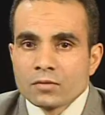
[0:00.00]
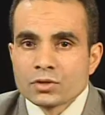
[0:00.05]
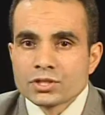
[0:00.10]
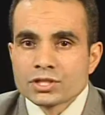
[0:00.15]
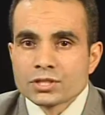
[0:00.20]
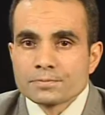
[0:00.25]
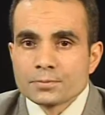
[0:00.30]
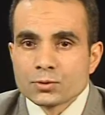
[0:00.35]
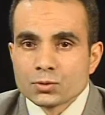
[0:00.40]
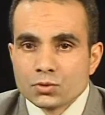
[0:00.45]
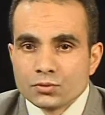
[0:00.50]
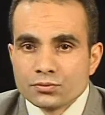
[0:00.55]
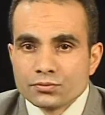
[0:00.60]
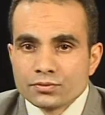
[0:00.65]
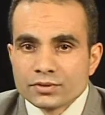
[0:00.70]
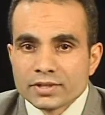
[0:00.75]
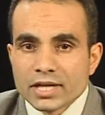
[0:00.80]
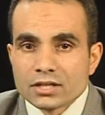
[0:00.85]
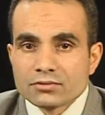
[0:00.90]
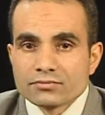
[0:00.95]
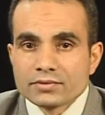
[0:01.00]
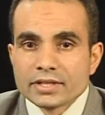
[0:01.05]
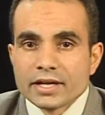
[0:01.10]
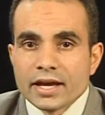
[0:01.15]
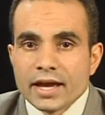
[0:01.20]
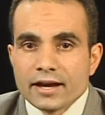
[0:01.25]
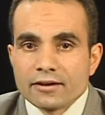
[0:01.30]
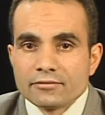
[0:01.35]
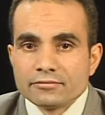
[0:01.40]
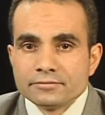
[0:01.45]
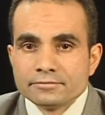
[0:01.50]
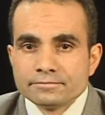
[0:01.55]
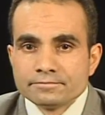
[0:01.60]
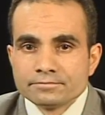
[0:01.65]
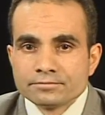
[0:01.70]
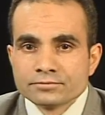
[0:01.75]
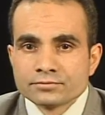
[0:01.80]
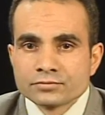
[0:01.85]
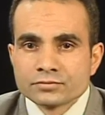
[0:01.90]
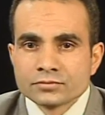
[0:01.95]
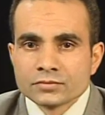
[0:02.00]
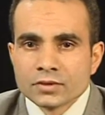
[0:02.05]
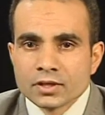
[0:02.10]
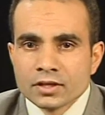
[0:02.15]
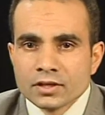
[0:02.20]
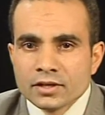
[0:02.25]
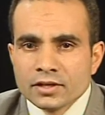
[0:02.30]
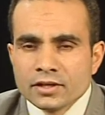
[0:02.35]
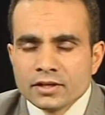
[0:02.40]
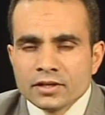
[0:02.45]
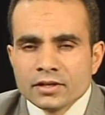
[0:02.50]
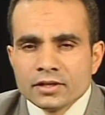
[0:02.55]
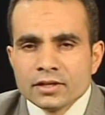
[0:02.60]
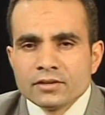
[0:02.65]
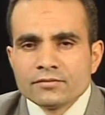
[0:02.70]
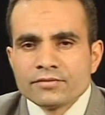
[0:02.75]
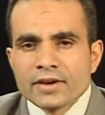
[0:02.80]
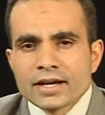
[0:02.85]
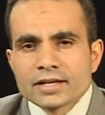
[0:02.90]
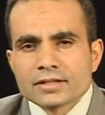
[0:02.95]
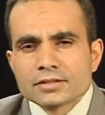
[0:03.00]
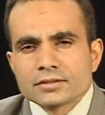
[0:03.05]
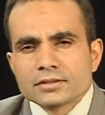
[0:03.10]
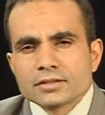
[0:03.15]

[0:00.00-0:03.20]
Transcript: is the proof that we have? In fact,